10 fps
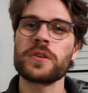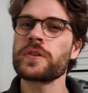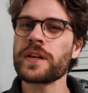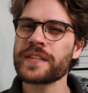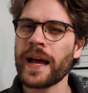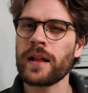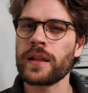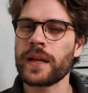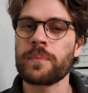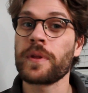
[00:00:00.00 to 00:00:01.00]
you can dial it
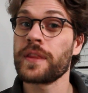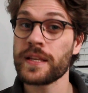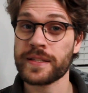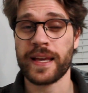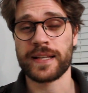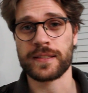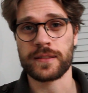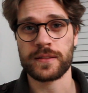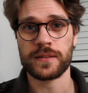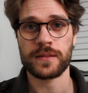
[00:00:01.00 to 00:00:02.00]
up in these
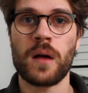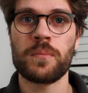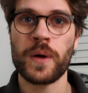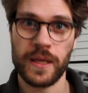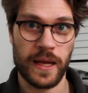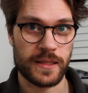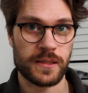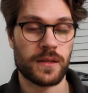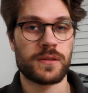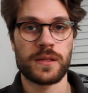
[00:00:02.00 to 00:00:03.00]
cases. But yes,
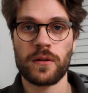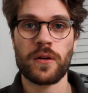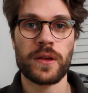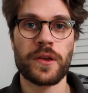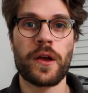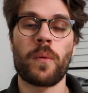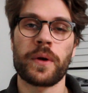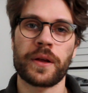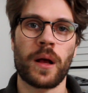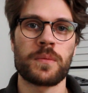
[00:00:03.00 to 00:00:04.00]
zero ego when
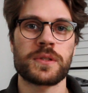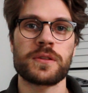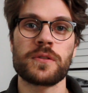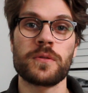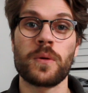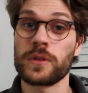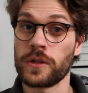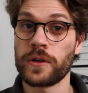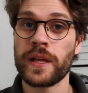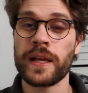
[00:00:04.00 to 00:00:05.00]
it comes to
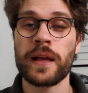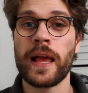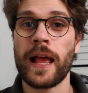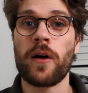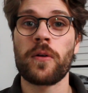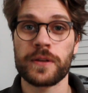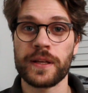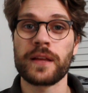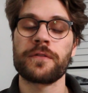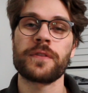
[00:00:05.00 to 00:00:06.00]
learning or
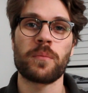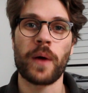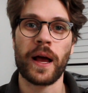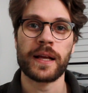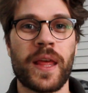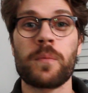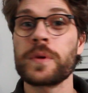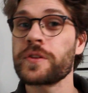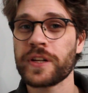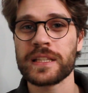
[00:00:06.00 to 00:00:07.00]
getting feedback. And when
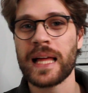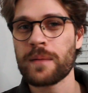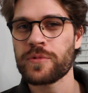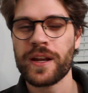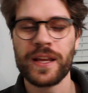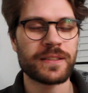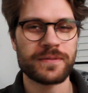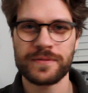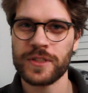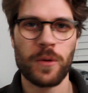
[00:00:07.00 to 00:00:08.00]
you're collaborating,
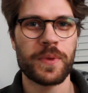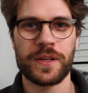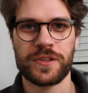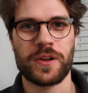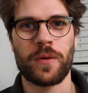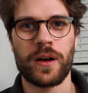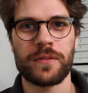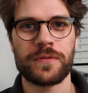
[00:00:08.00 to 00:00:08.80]
don't be a show-off.